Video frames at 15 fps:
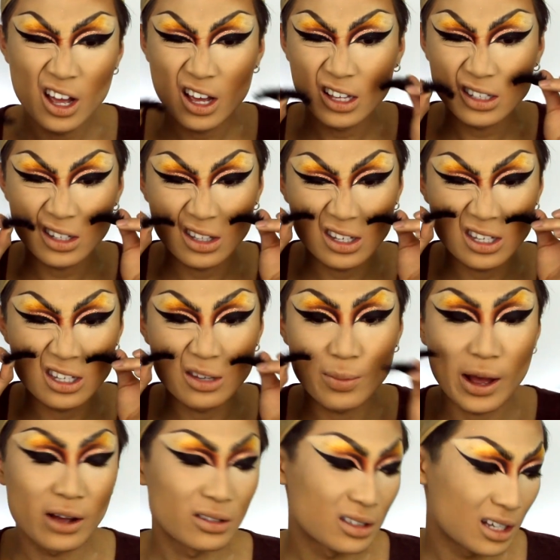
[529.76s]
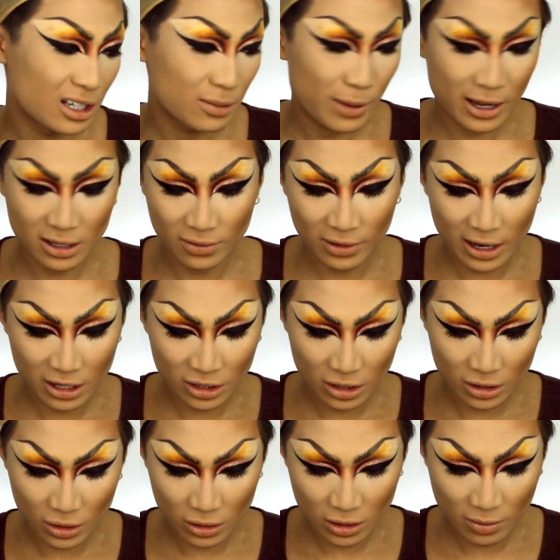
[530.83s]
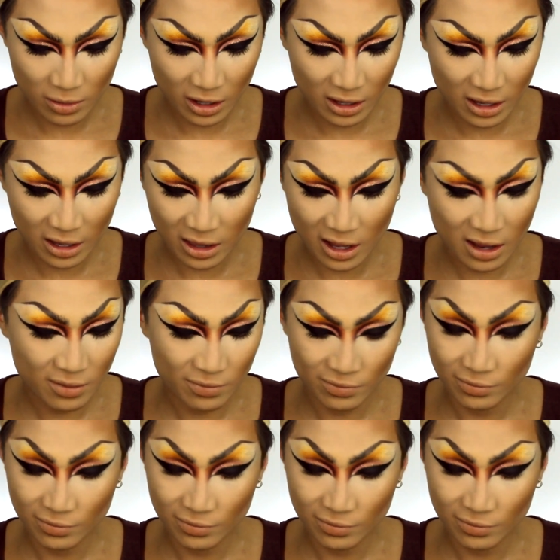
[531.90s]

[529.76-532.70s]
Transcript: so this is about six pairs of lashes or something like that.